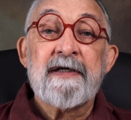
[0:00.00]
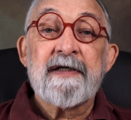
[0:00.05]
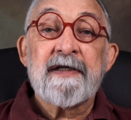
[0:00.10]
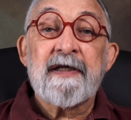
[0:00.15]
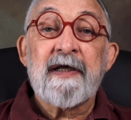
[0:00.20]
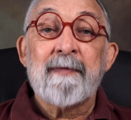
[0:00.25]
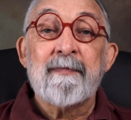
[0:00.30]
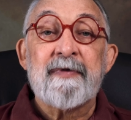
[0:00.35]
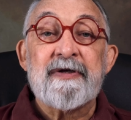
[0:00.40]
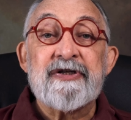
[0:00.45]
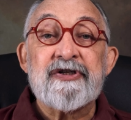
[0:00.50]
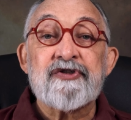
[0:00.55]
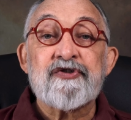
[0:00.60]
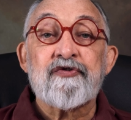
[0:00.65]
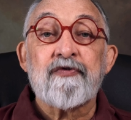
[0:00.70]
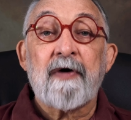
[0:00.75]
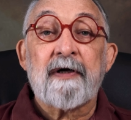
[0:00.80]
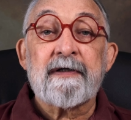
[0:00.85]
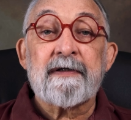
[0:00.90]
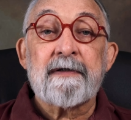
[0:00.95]
can
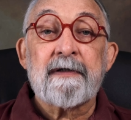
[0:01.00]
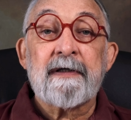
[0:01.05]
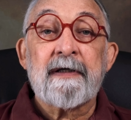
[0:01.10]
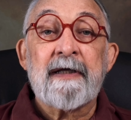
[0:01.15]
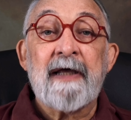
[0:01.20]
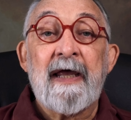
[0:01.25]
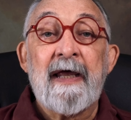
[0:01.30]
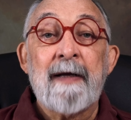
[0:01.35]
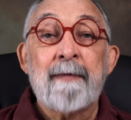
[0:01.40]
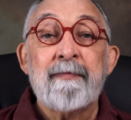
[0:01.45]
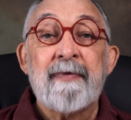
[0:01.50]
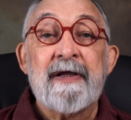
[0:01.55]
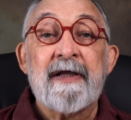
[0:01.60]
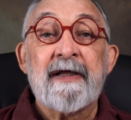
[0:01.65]
be